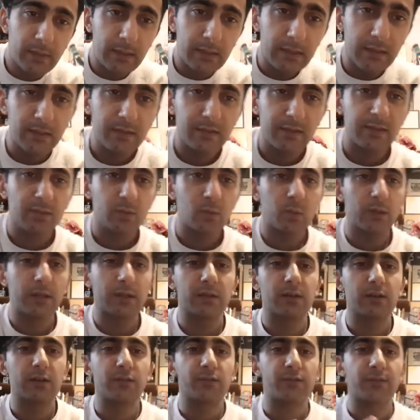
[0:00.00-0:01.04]
This is one of
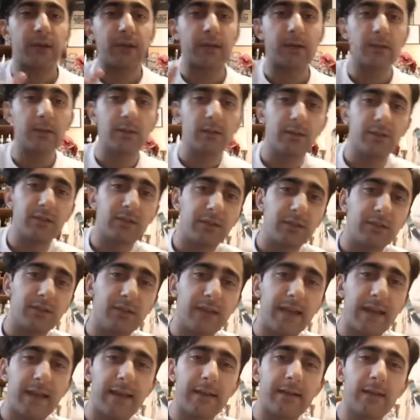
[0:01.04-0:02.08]
those fragrances
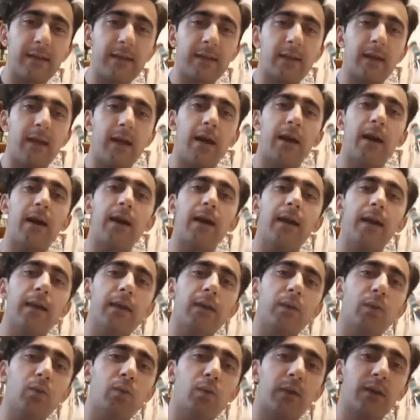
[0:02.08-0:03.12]
that
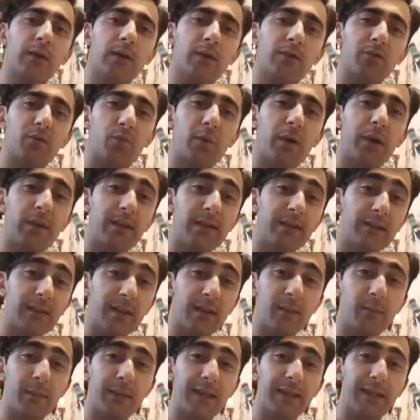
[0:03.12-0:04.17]
when I was wearing
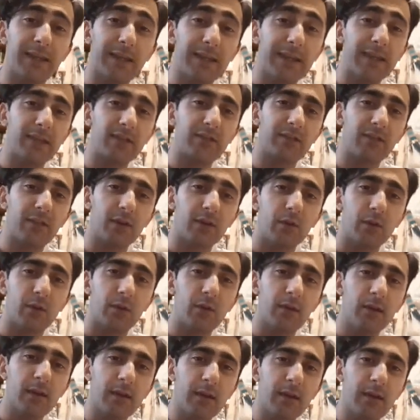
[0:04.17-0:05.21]
Ted Baker
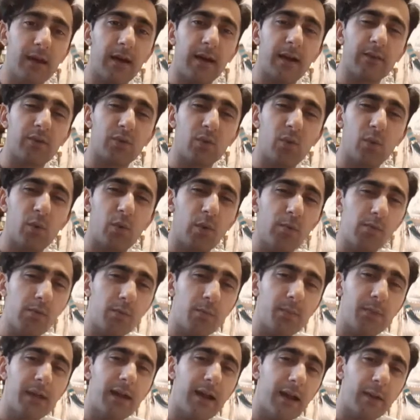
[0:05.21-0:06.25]
XO, I thought, what would
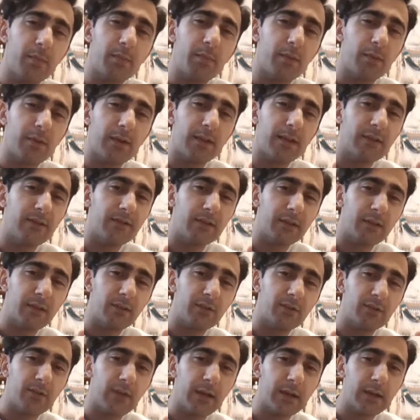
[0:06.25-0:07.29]
be an upgrade for this
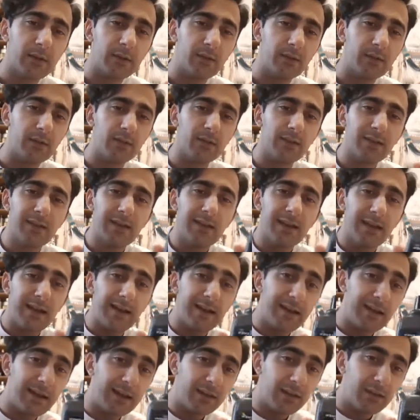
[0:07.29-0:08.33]
fragrance?
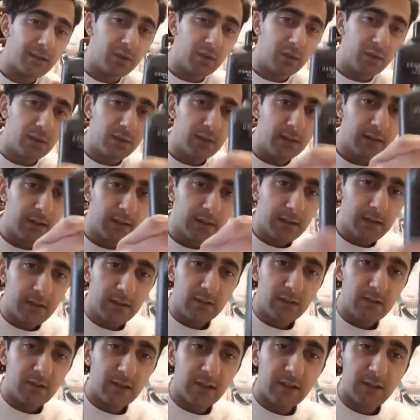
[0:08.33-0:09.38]
And I thought
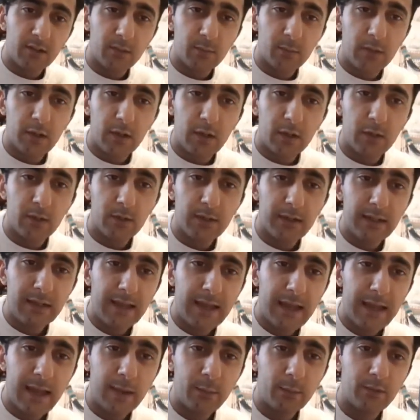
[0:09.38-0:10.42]
Gentleman Only
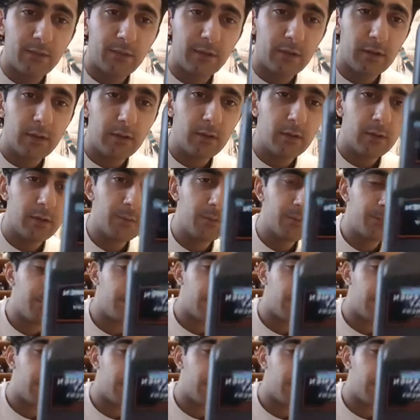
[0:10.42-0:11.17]
Absolute.